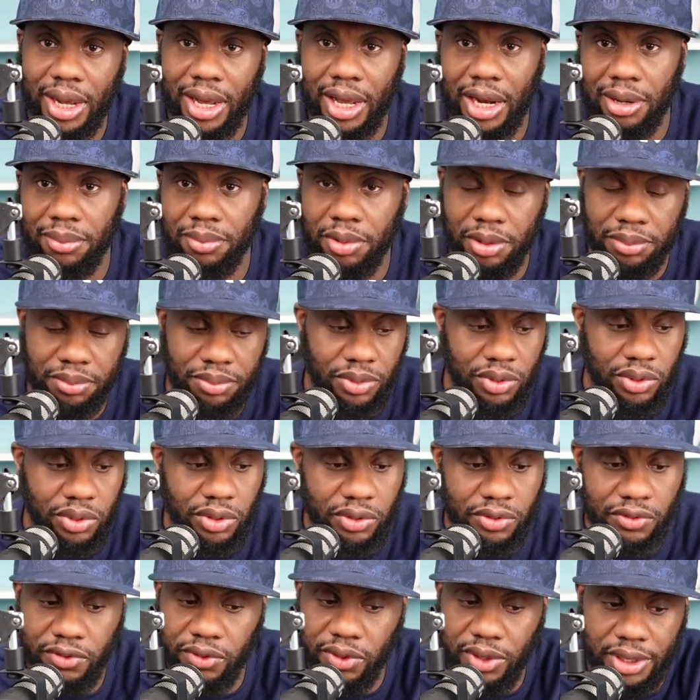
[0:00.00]
album to the
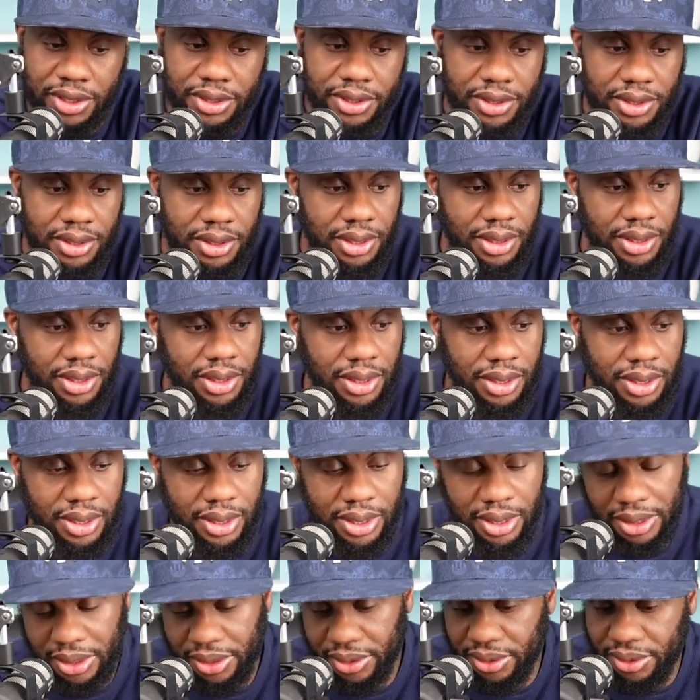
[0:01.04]
fullest.
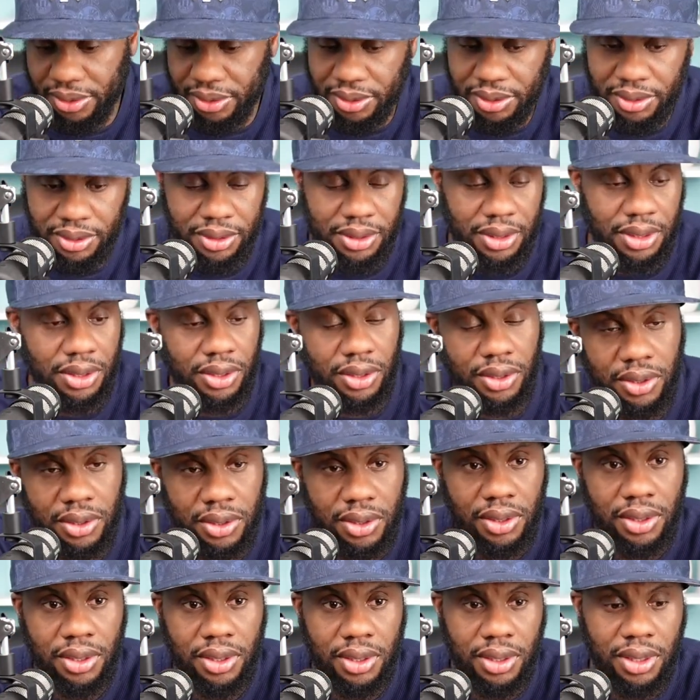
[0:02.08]
And, you know,
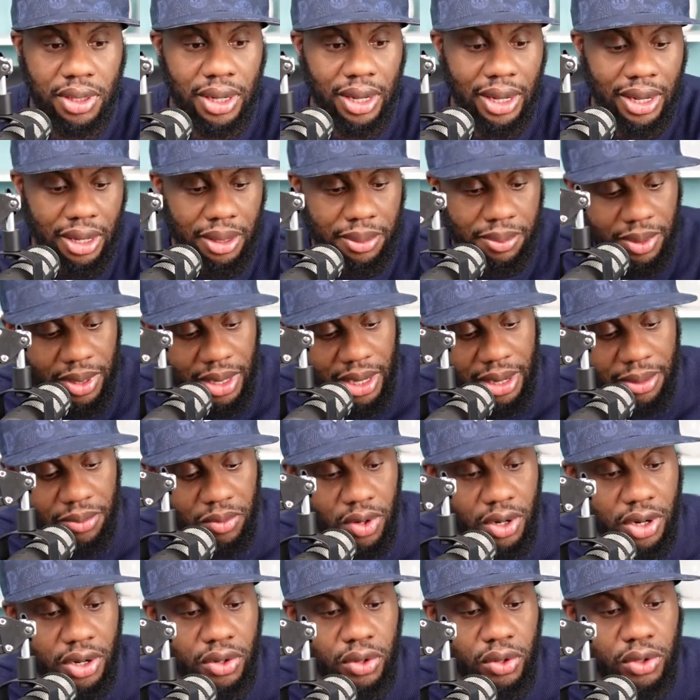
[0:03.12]
I'm
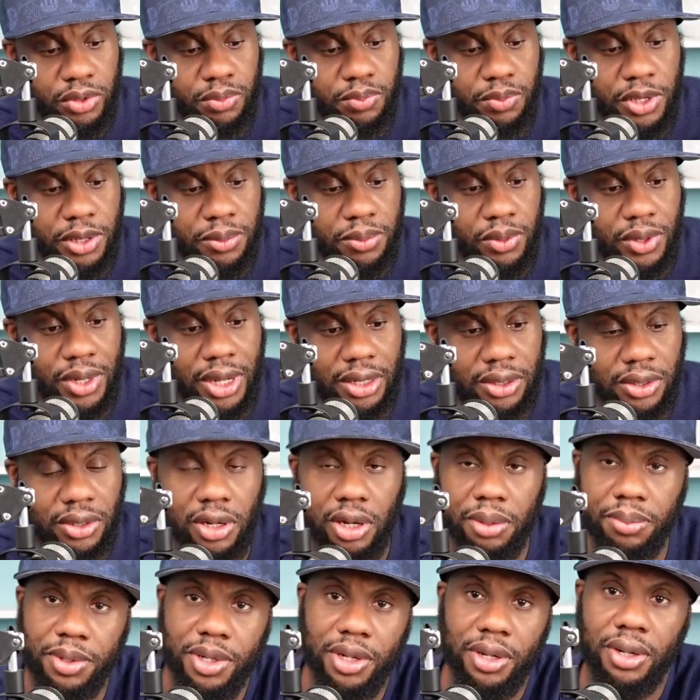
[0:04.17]
one of those people that
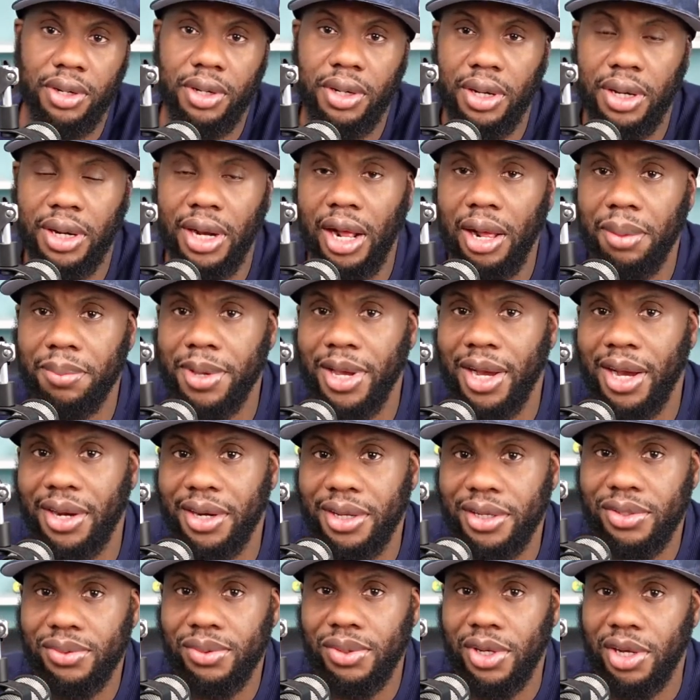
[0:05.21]
come here, and I'll be
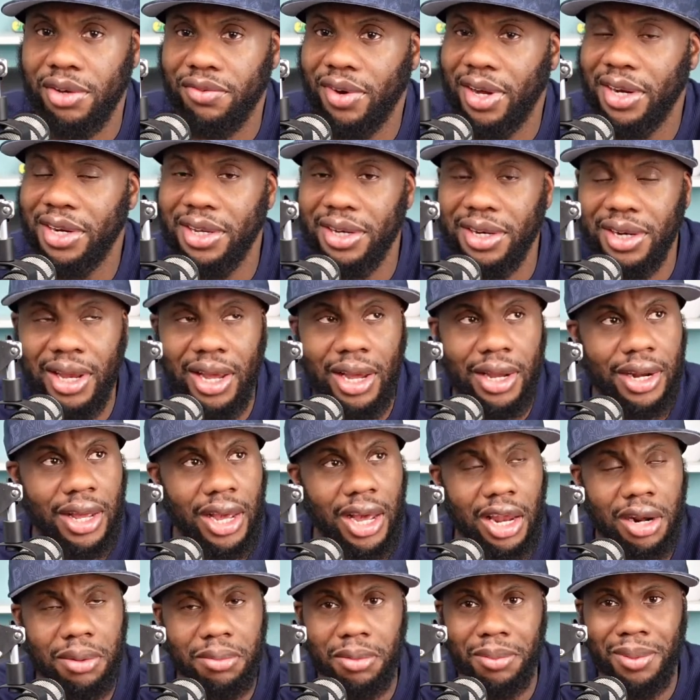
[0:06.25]
honest with you, if I didn't like the
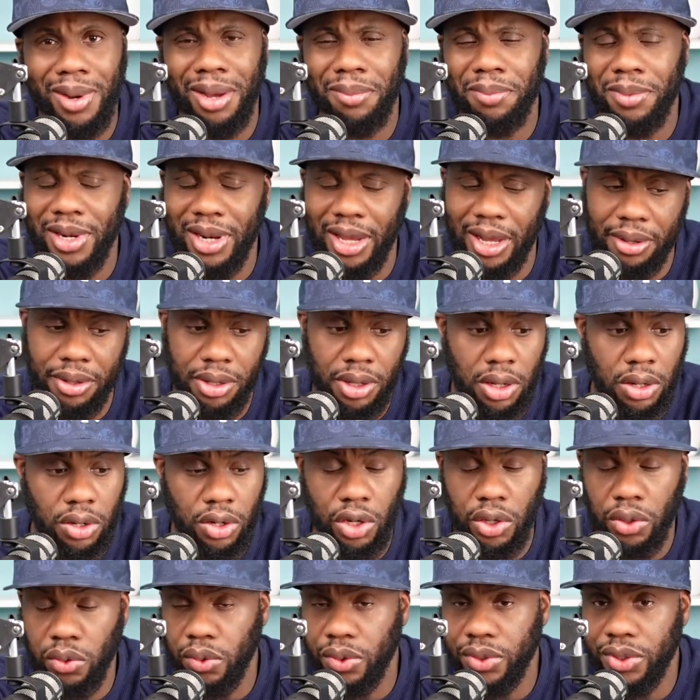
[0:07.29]
album, I'd be like, yo, you
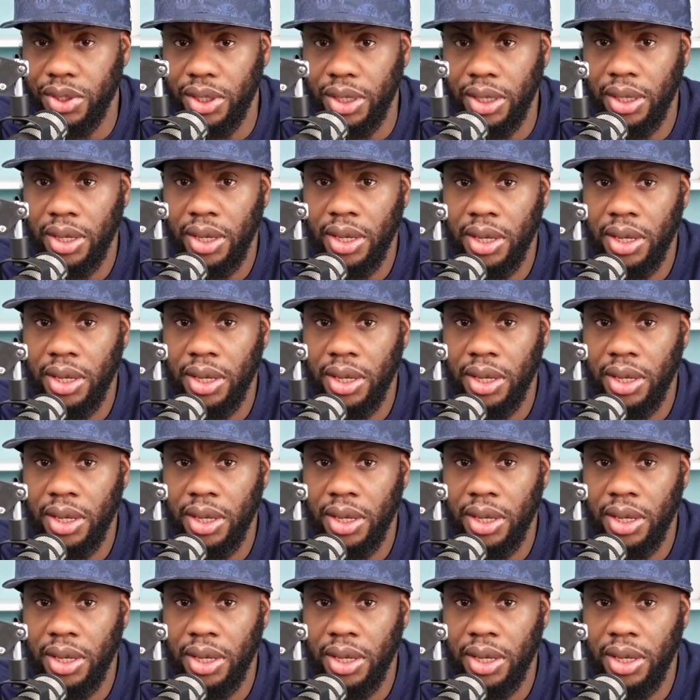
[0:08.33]
know, say,